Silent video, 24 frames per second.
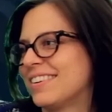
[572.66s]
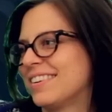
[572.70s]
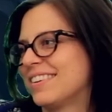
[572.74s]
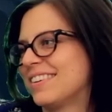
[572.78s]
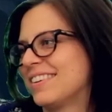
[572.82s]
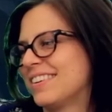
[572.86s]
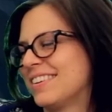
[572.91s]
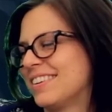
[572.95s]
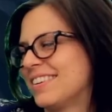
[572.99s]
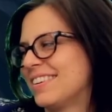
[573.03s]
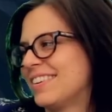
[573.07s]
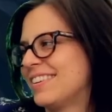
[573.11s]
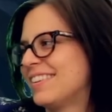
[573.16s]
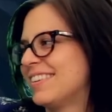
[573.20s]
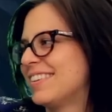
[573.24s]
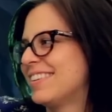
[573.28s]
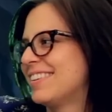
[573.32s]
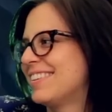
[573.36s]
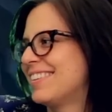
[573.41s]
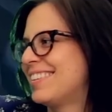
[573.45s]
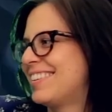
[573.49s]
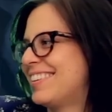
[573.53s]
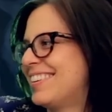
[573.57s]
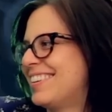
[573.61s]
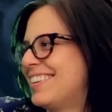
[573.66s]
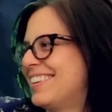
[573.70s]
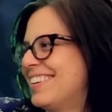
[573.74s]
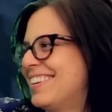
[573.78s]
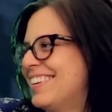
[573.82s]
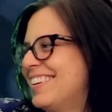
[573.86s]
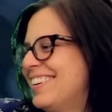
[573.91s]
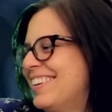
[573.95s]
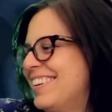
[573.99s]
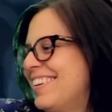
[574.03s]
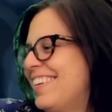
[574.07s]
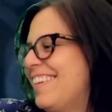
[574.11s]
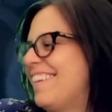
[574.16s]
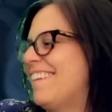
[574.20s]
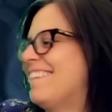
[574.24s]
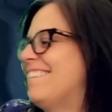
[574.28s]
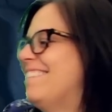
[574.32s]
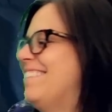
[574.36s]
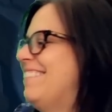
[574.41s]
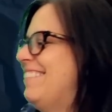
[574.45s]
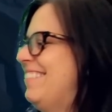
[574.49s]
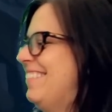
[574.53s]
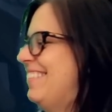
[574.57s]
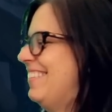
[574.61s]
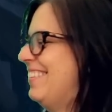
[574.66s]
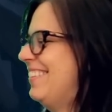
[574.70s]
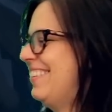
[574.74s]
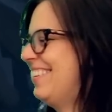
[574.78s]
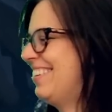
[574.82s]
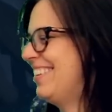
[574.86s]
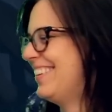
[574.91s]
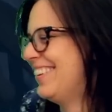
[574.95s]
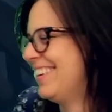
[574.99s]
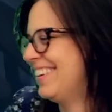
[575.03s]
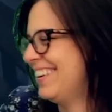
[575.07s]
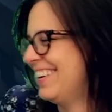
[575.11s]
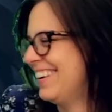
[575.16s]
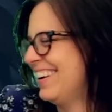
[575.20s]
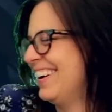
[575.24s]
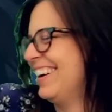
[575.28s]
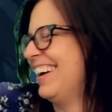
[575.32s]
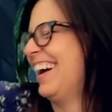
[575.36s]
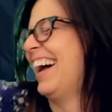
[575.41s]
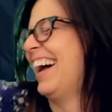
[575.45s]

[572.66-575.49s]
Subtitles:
[no speech]